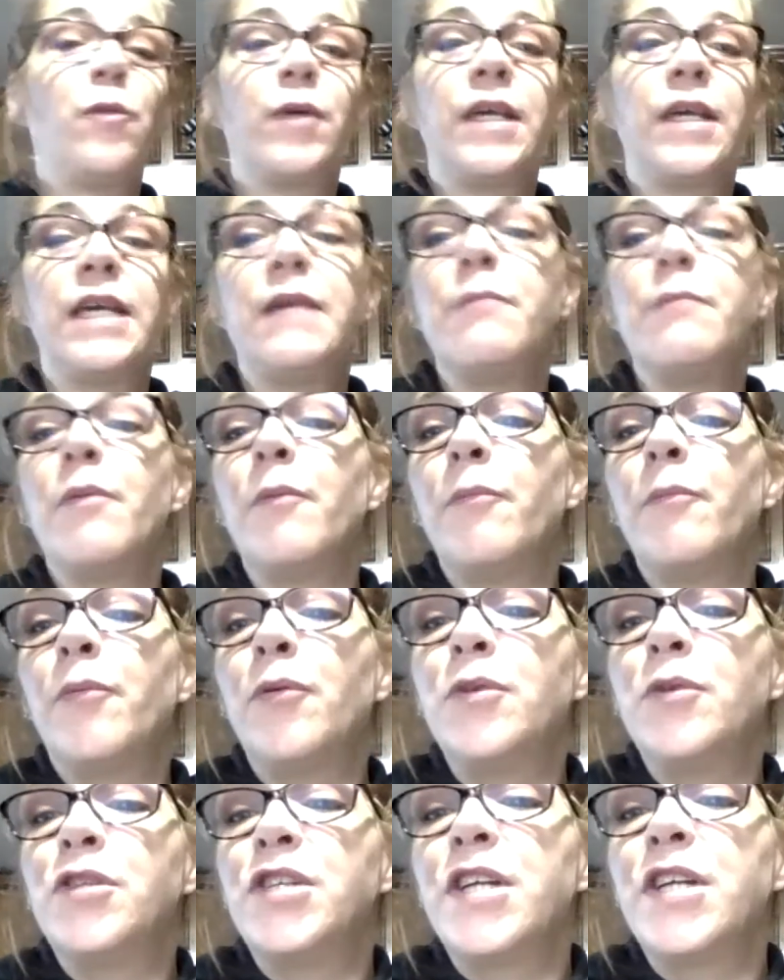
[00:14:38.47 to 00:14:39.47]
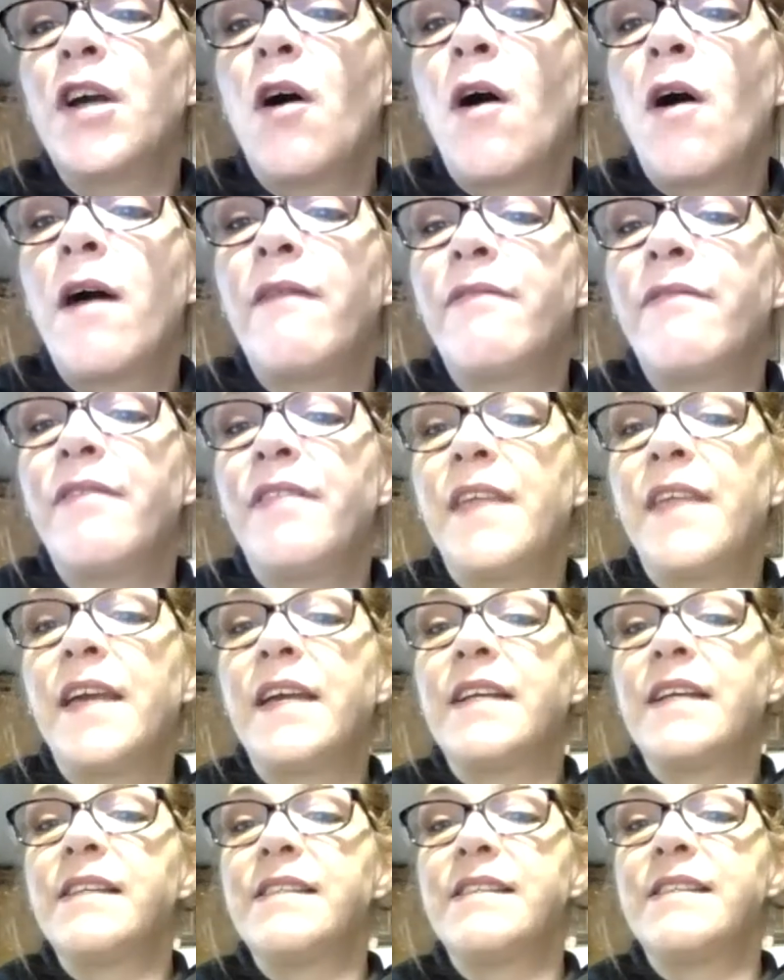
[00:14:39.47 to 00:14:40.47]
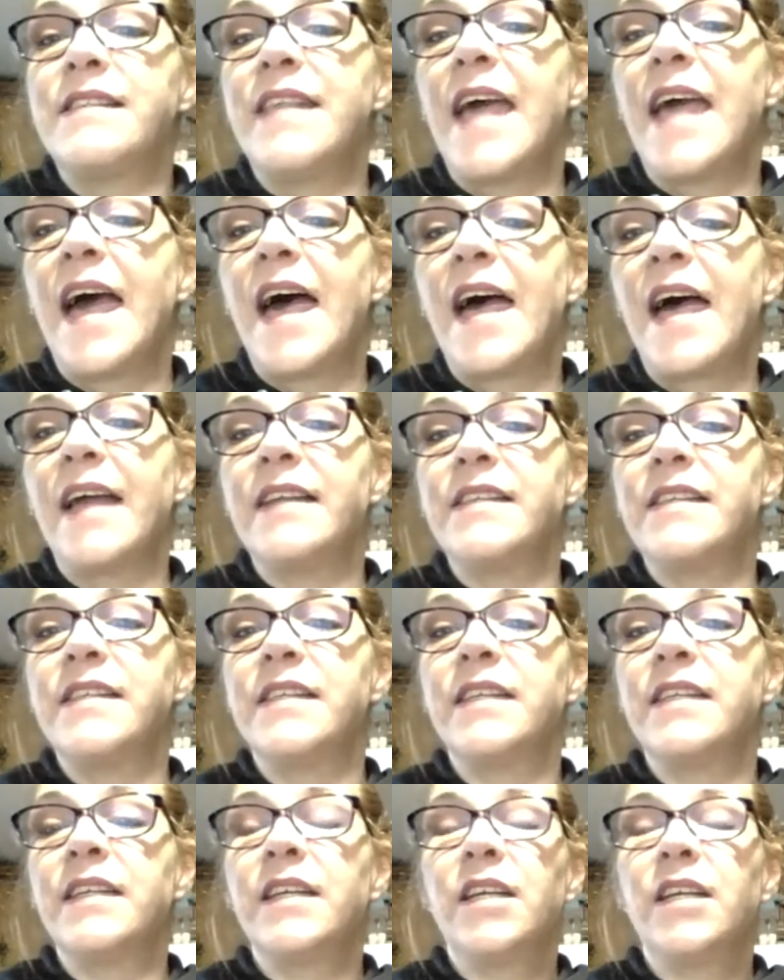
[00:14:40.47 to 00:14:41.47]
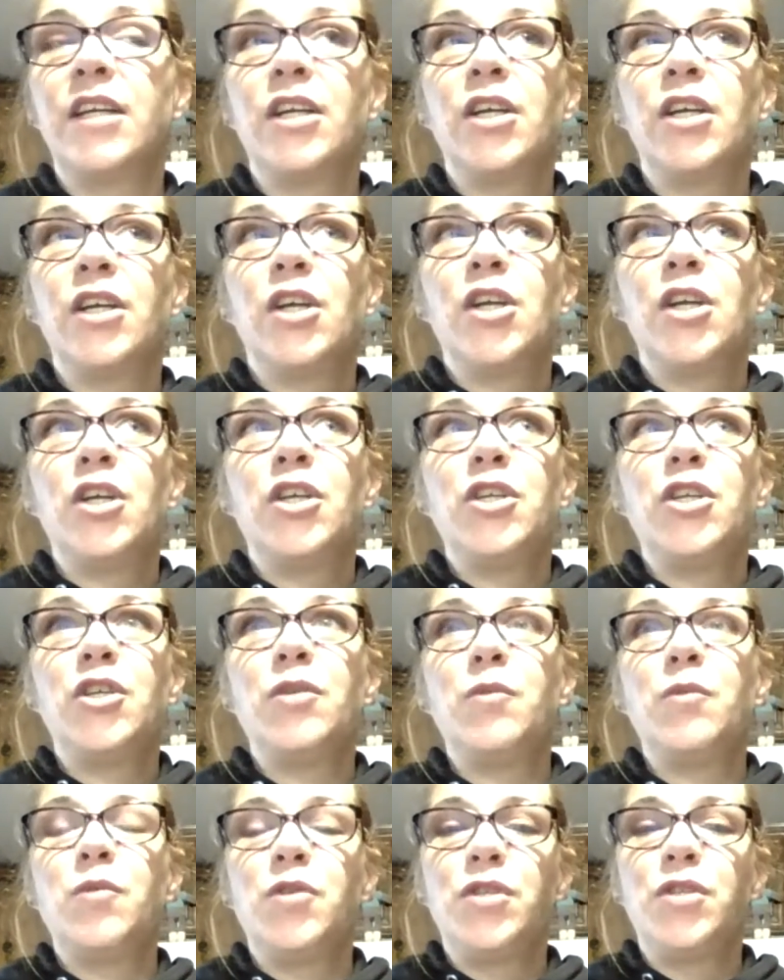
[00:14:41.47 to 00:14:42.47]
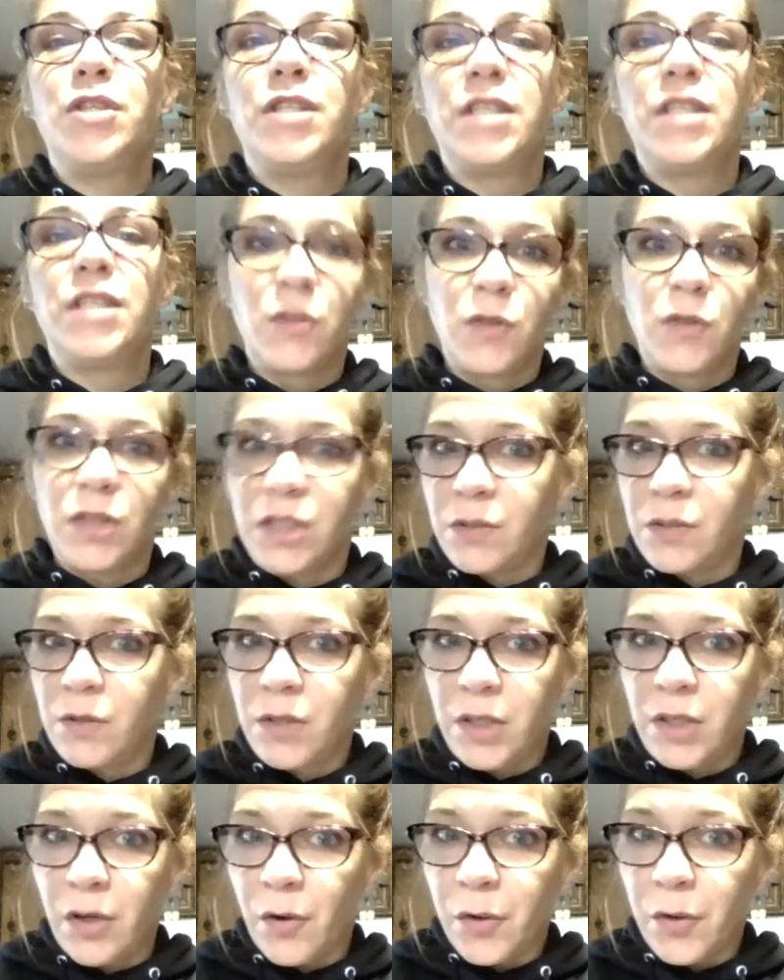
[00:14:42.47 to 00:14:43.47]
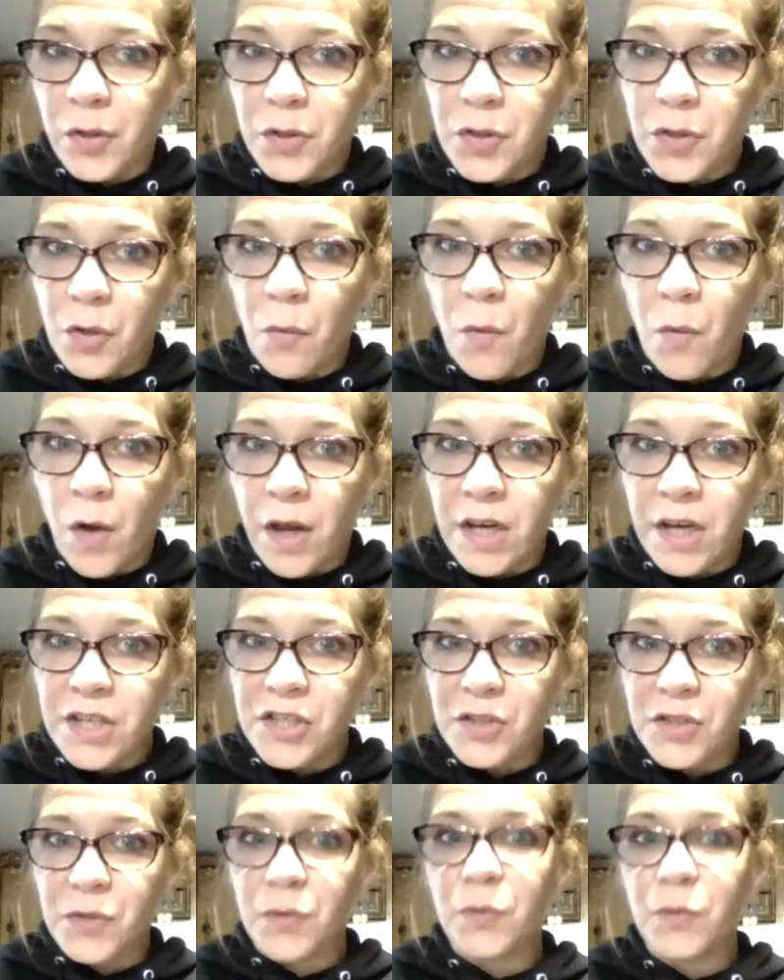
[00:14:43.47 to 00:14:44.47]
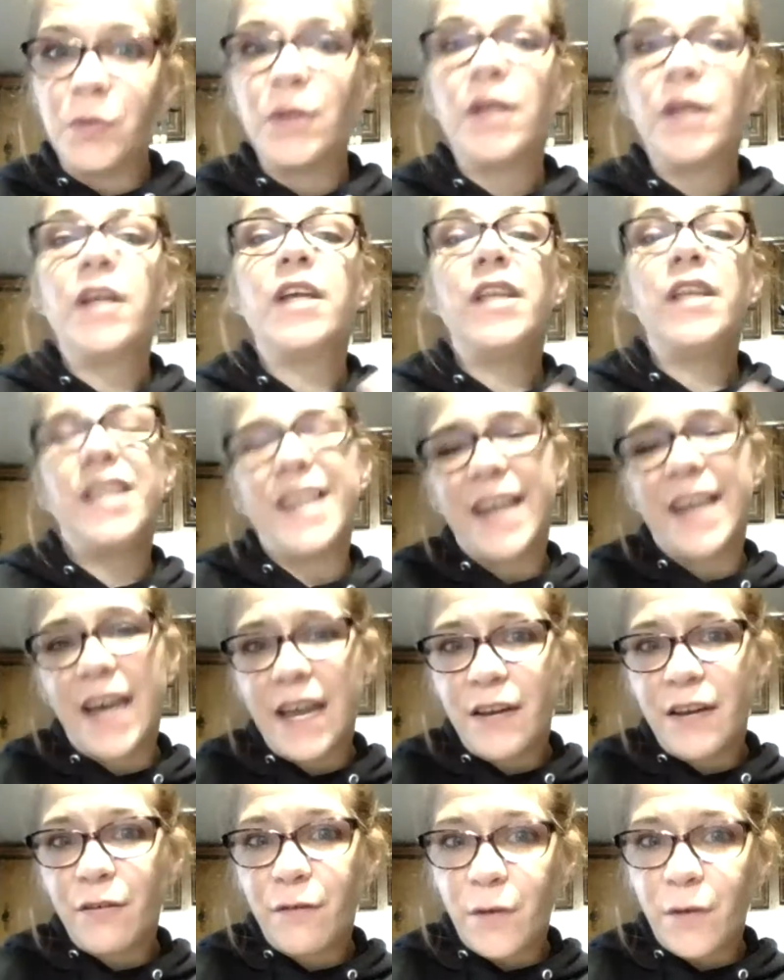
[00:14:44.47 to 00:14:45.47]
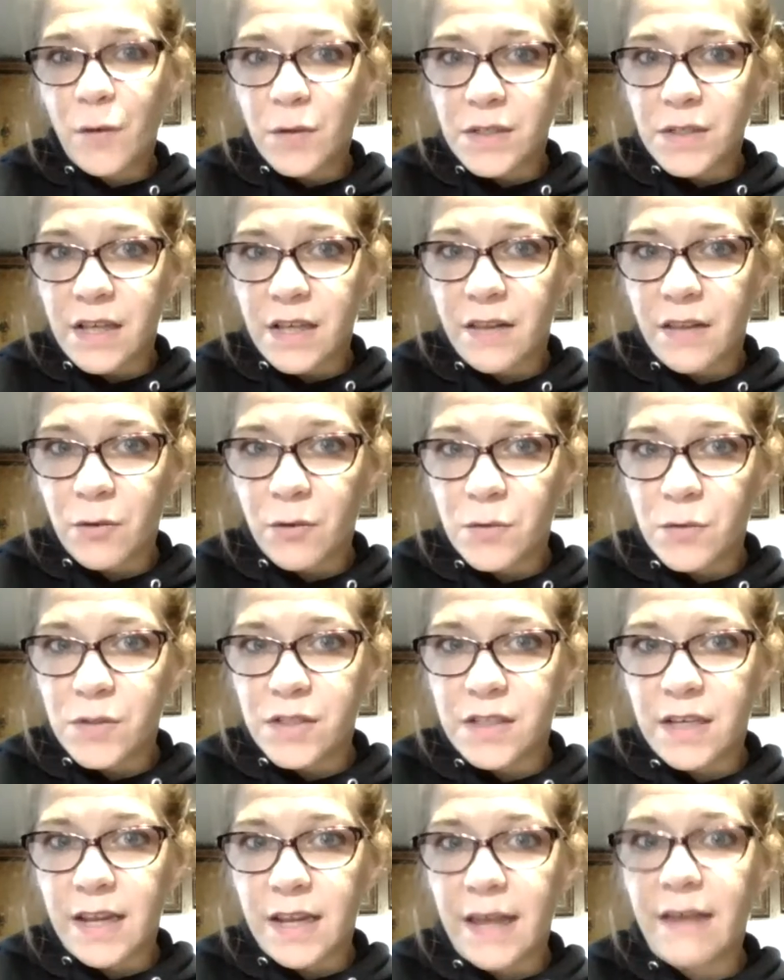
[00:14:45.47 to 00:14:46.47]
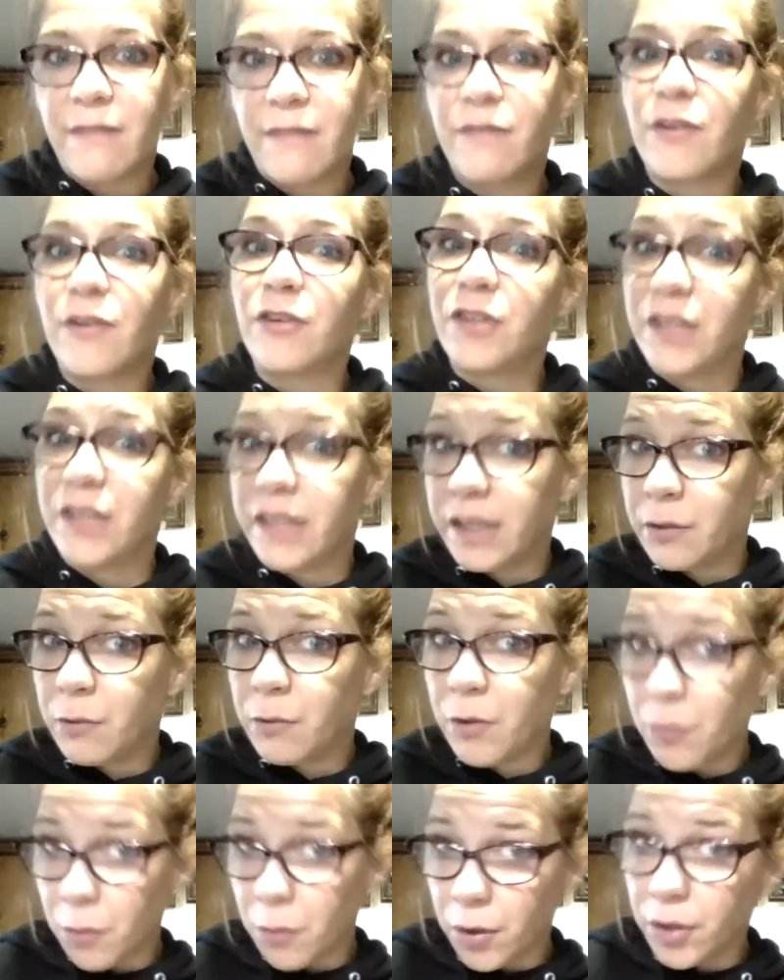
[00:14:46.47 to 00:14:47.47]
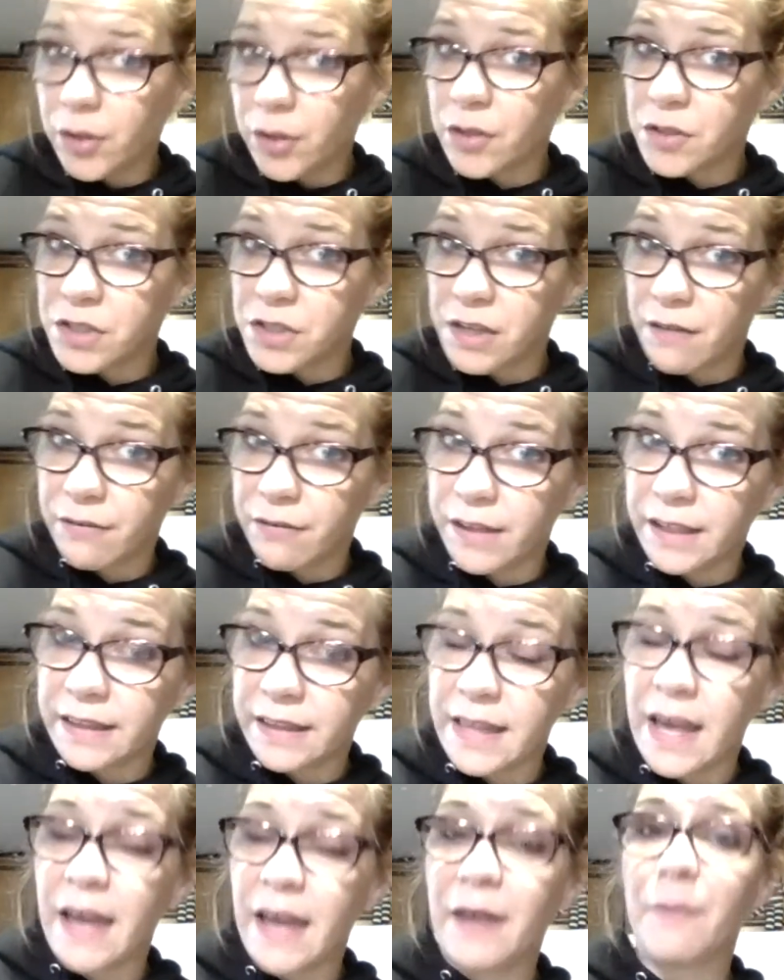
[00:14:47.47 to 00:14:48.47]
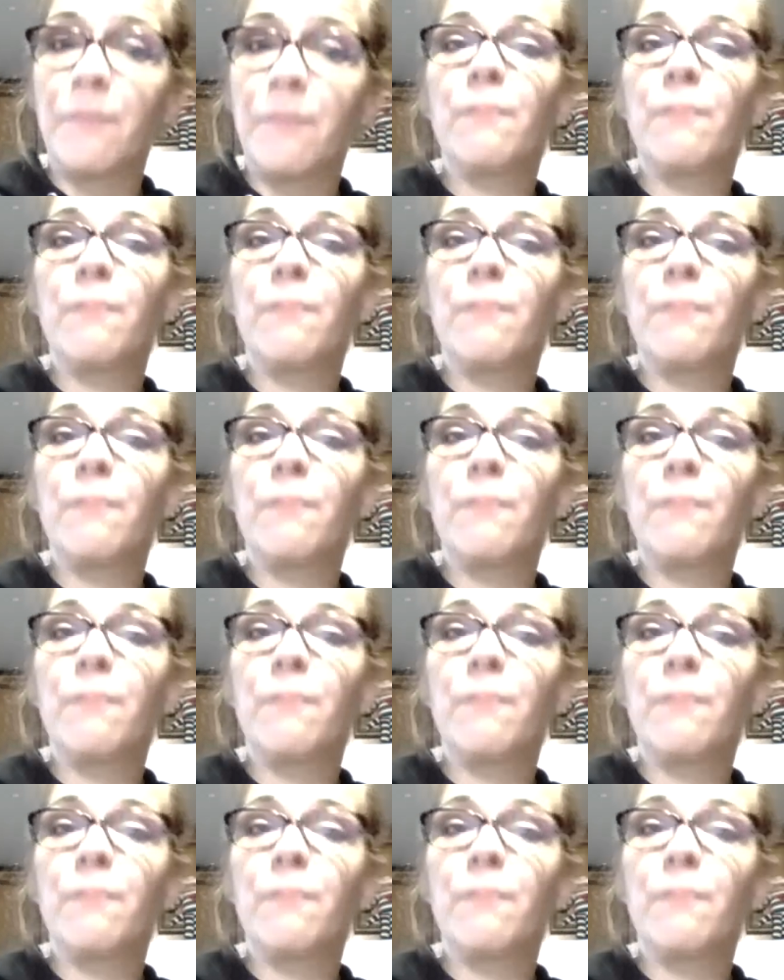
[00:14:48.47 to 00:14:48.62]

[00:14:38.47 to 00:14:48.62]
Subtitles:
keep pushing off things that you don't want to do, you kind of focus on those today if they're dealing with work or stuff like that.